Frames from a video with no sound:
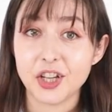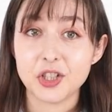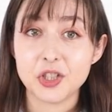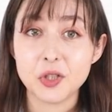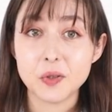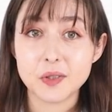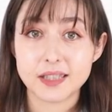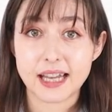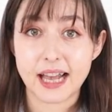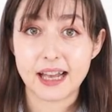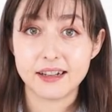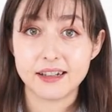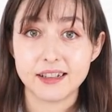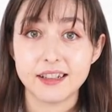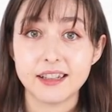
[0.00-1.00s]
You
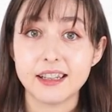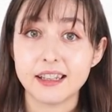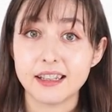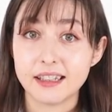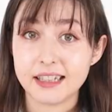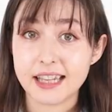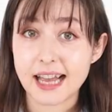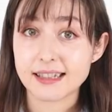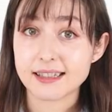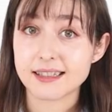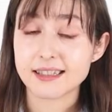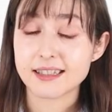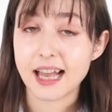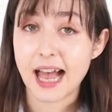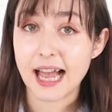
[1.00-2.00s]
said,
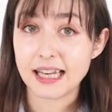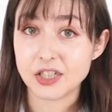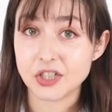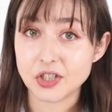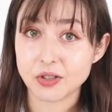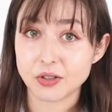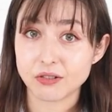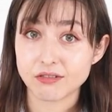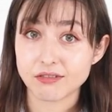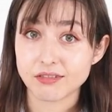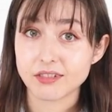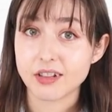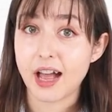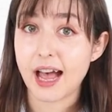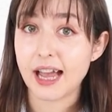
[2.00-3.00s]
yes, I do.
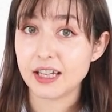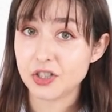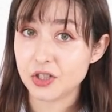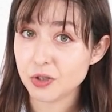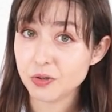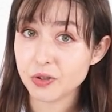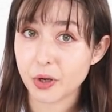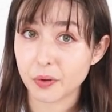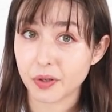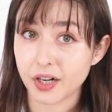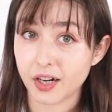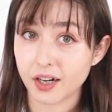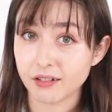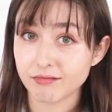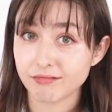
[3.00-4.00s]
I do know
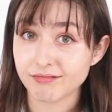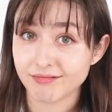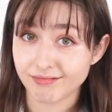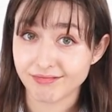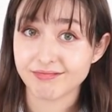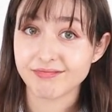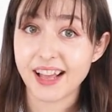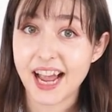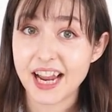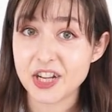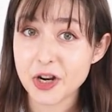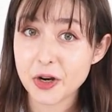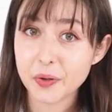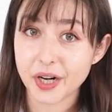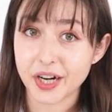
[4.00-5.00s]
her. I
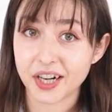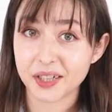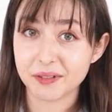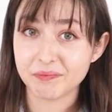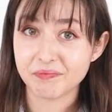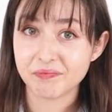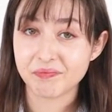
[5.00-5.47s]
know her.